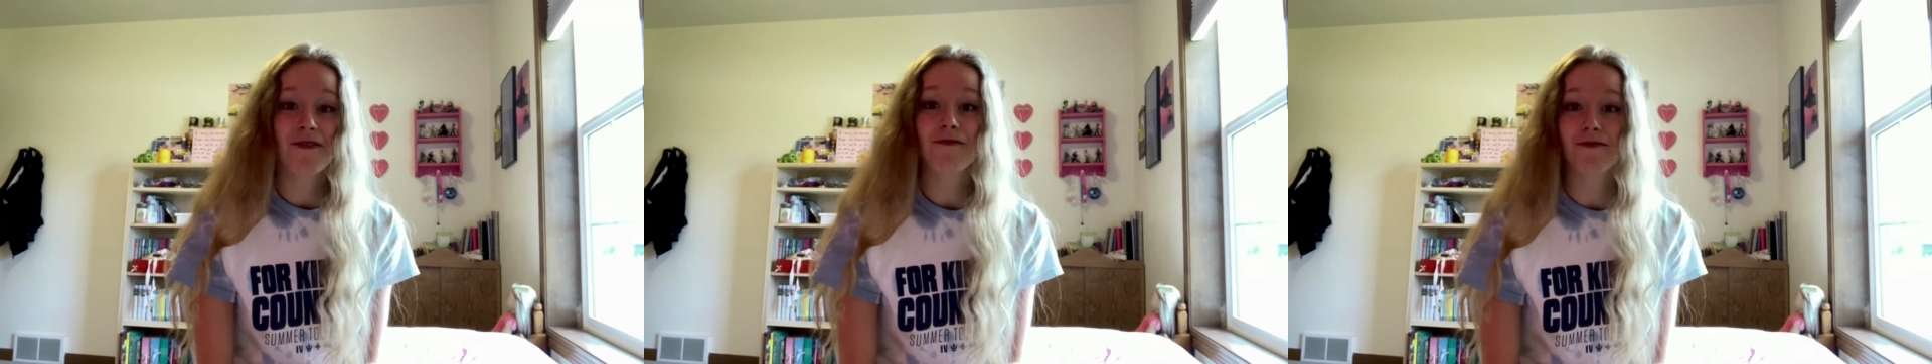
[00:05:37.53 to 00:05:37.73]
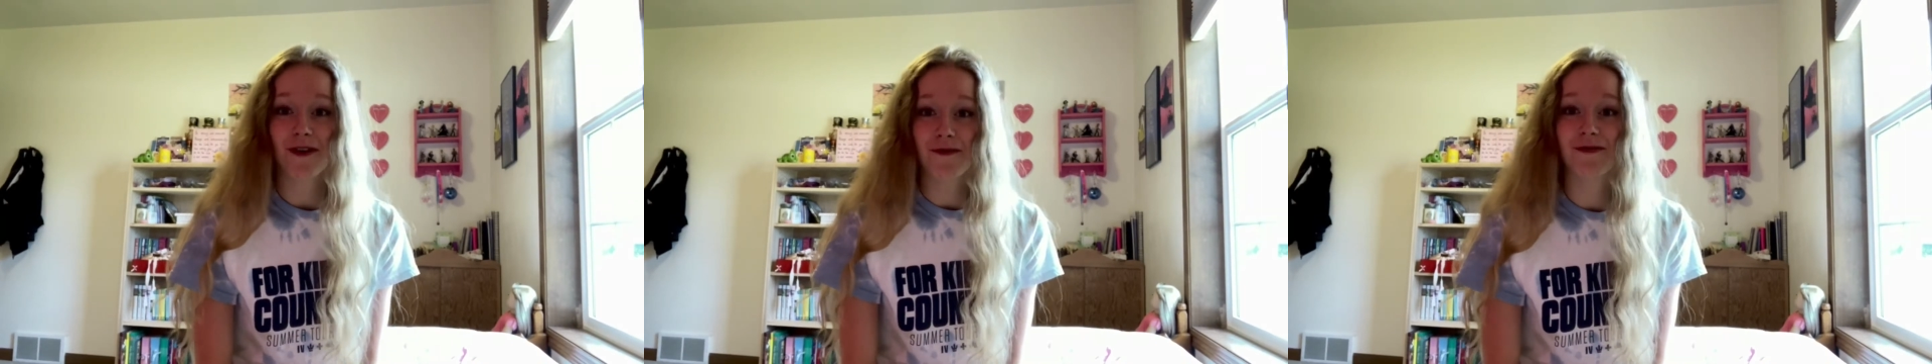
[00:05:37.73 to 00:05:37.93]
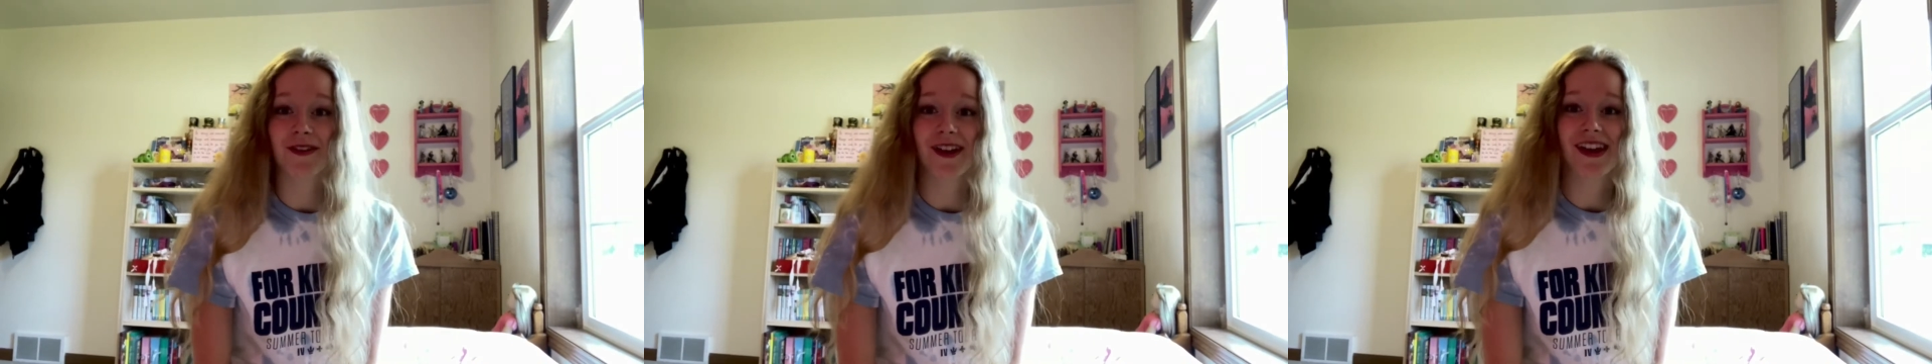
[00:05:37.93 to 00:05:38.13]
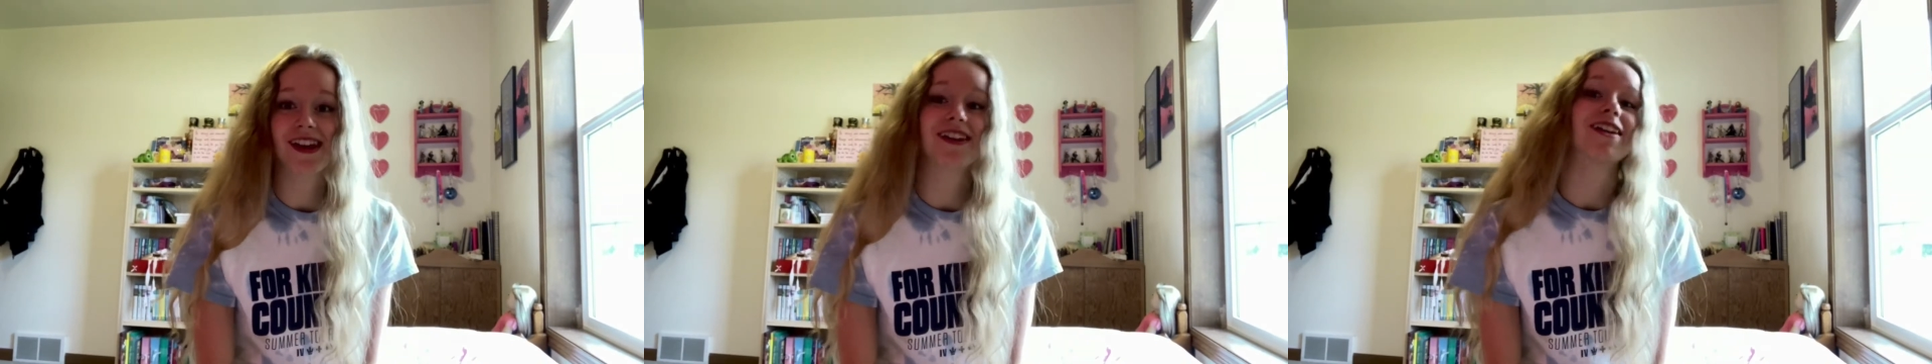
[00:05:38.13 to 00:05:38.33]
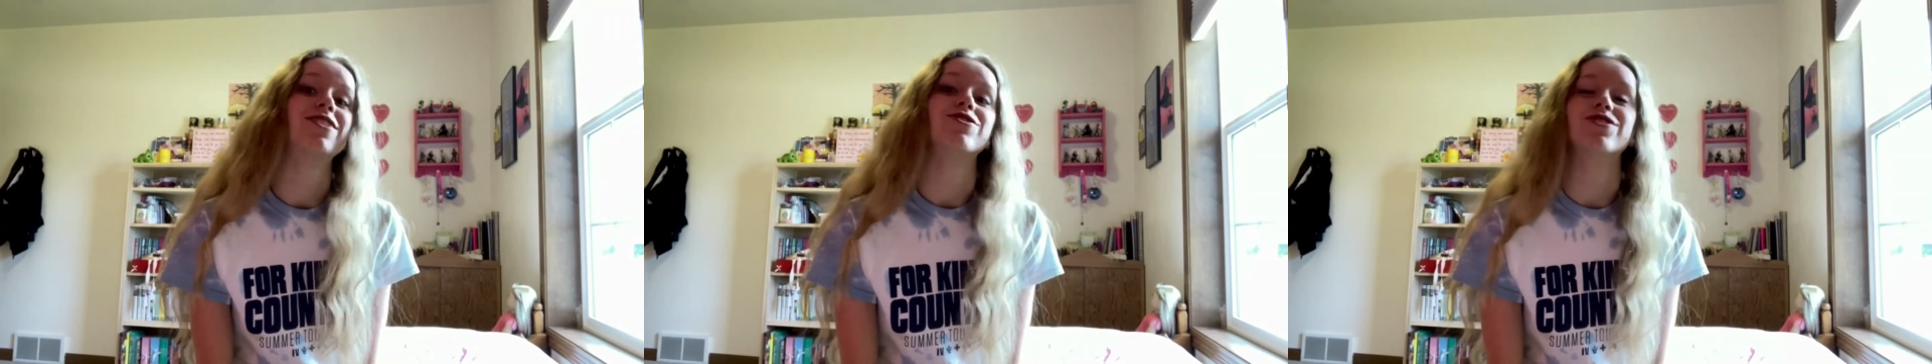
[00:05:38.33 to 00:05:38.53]
from For King
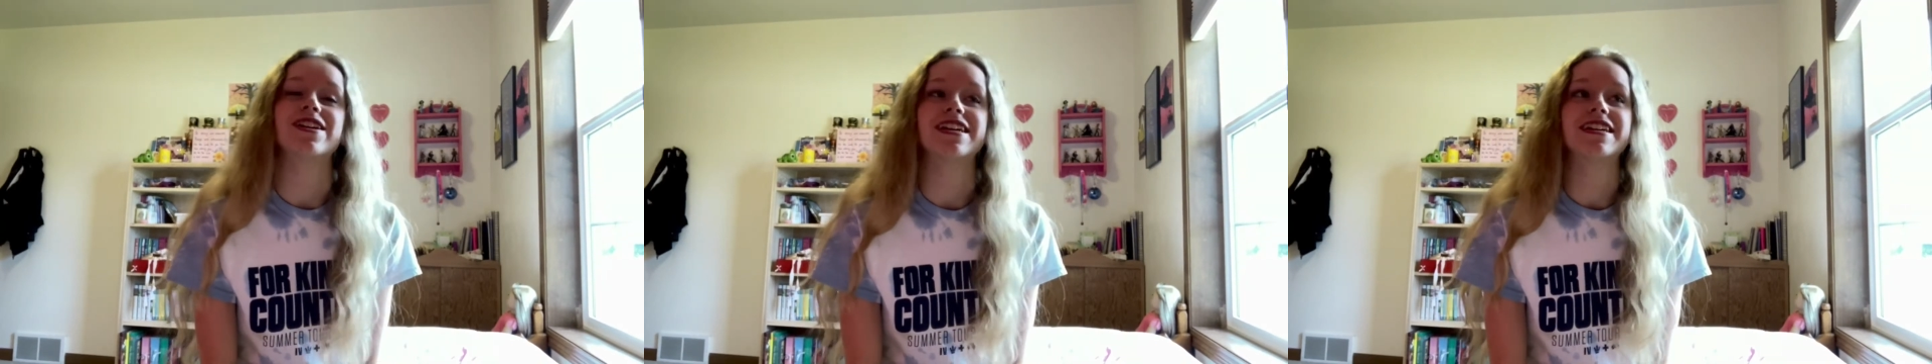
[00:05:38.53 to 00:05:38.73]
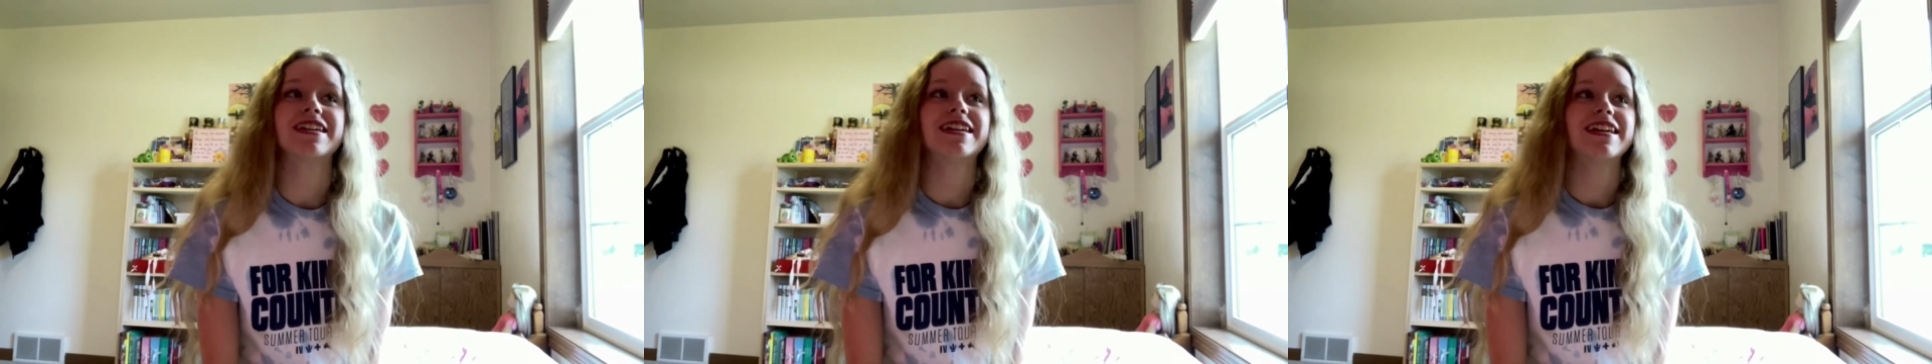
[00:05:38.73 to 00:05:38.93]
and Country.